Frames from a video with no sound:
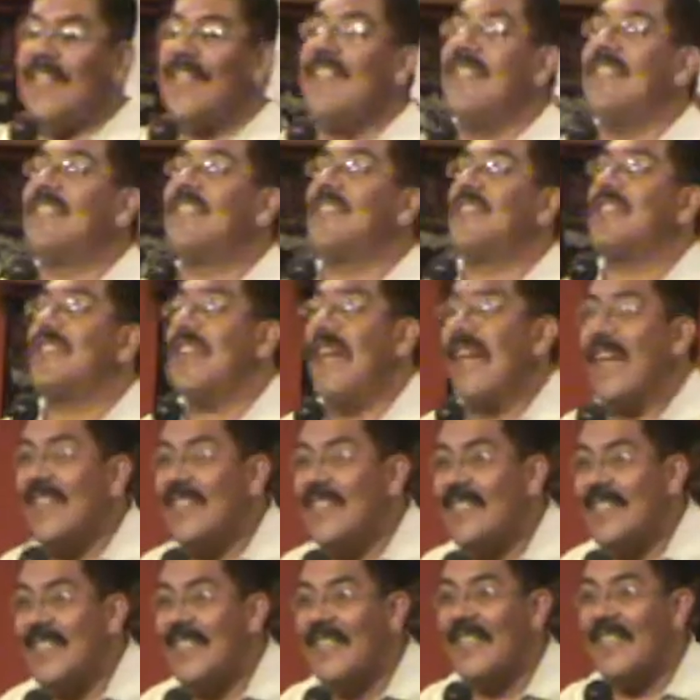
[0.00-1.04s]
it's
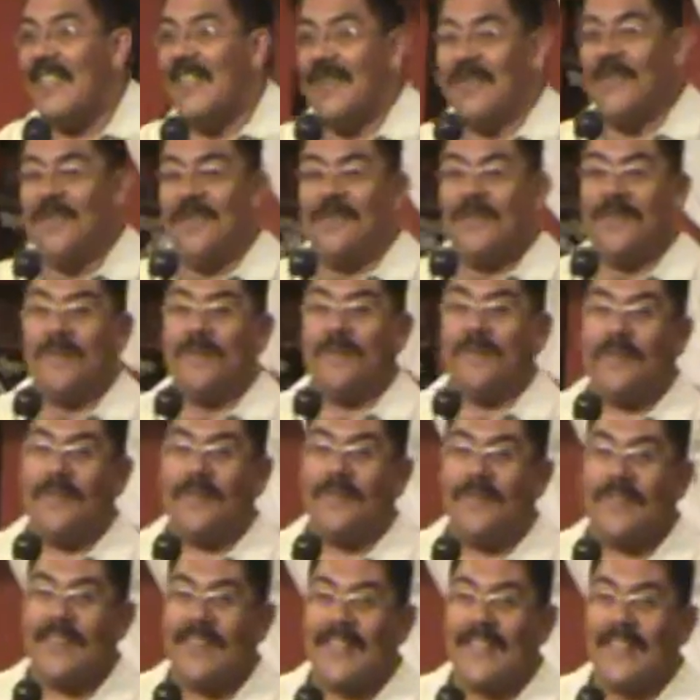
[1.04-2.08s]
changing you.
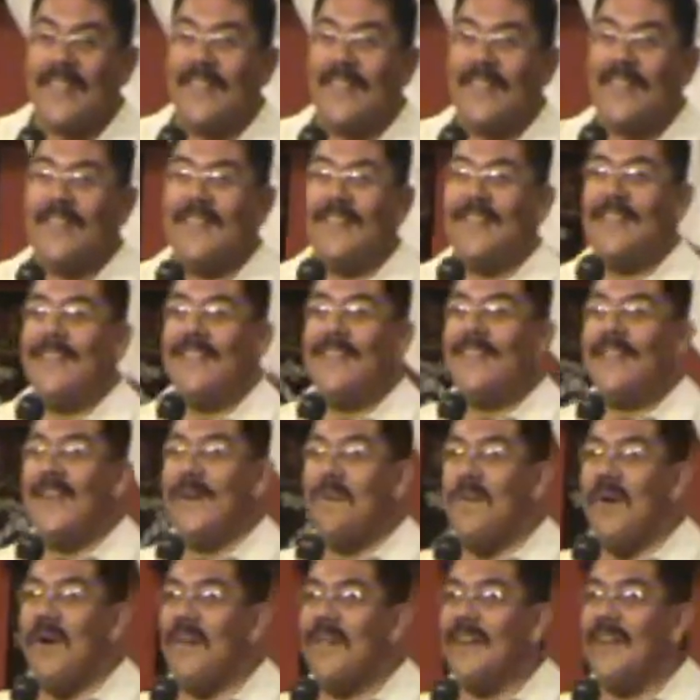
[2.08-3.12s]

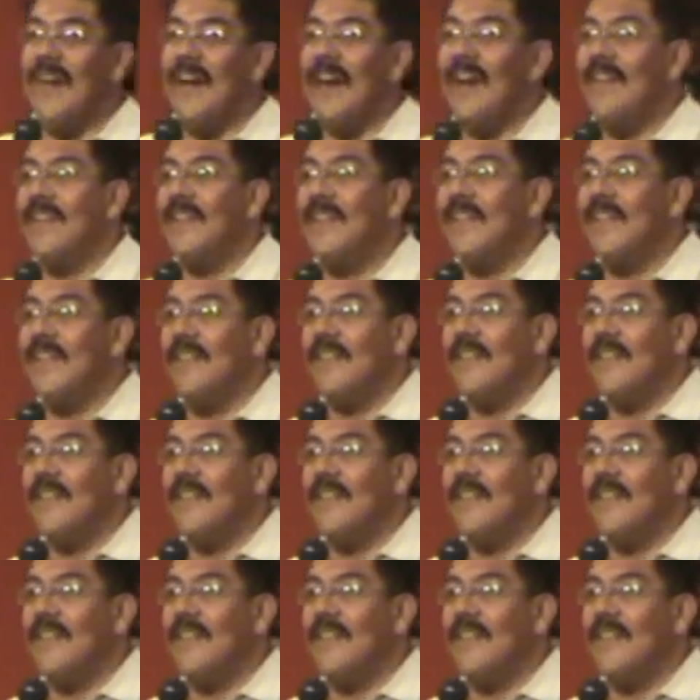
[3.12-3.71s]
Come on now.